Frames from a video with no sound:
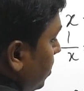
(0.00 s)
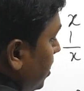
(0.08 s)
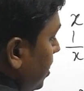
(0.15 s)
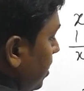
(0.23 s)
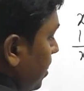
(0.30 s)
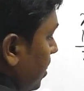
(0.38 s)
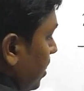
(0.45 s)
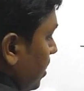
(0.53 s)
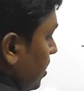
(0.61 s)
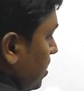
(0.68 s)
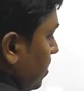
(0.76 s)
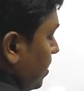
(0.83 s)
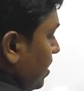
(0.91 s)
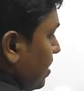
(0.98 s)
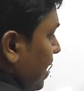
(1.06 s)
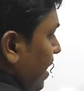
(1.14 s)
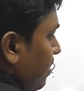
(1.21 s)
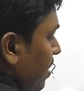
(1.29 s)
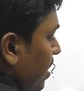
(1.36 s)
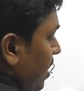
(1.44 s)
3. So this
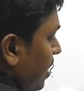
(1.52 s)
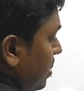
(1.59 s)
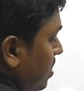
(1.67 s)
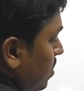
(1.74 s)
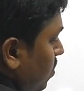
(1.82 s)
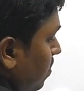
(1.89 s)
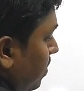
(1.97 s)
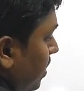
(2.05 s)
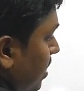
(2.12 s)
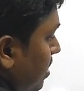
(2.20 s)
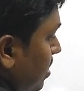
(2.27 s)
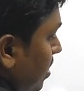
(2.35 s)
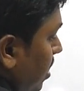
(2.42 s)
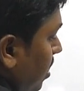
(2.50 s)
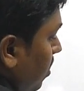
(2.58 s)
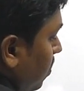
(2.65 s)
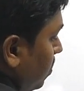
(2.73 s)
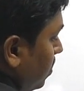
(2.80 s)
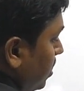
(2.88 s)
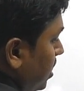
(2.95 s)
can be written as 2 plus
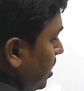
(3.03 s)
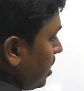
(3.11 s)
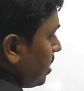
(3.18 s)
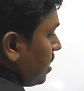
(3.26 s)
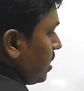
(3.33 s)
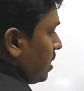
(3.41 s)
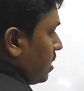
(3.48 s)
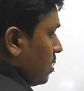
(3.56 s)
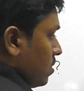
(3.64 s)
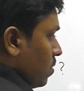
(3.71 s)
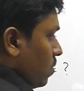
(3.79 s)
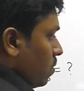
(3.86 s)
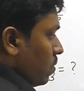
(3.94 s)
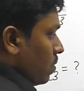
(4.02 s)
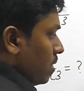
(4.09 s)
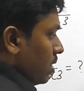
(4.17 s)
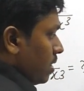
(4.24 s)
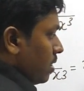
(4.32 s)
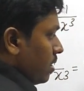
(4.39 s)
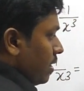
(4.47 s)
root 3.
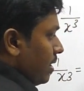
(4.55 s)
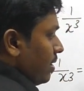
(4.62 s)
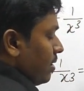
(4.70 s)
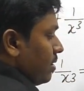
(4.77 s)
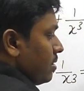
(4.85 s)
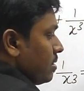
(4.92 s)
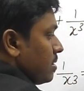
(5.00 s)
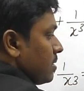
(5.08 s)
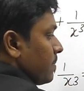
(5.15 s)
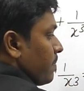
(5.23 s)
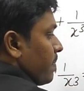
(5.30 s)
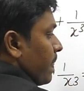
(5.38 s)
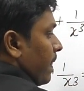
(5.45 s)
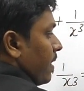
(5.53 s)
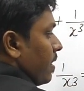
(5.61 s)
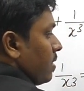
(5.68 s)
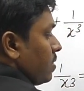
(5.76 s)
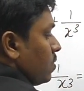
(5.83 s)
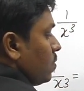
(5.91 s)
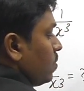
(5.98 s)
So here it is
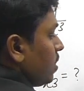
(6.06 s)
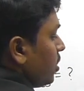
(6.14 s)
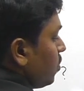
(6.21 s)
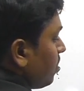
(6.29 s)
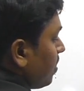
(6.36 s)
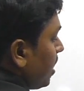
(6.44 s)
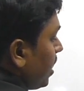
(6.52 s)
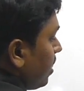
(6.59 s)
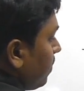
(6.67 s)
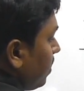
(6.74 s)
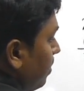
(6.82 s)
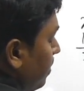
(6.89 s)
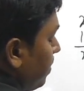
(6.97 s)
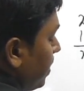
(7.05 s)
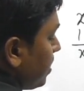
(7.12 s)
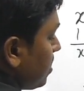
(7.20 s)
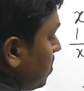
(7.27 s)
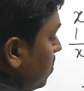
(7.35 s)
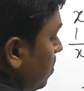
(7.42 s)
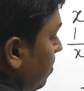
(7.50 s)
2, the numerator will be plus
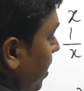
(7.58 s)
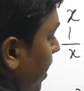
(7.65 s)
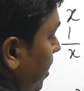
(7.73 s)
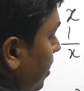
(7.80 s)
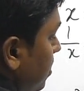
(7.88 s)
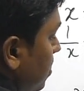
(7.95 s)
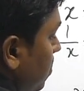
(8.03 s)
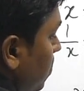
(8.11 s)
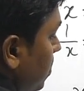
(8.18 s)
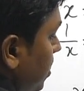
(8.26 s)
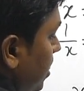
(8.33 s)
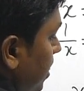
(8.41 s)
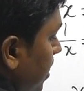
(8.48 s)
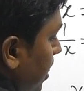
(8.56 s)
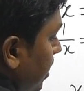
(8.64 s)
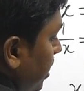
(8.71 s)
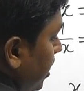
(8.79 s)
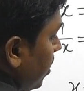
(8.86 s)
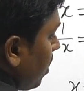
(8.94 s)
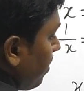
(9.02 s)
2 minus root 3. And the
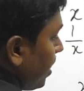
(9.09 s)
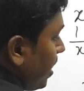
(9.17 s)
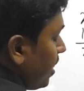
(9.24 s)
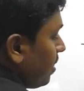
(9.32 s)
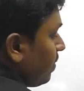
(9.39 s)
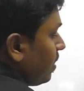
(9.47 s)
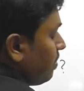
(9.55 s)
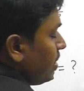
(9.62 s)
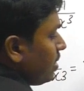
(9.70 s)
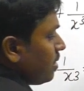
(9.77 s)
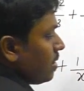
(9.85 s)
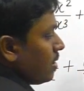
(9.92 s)
denominator will be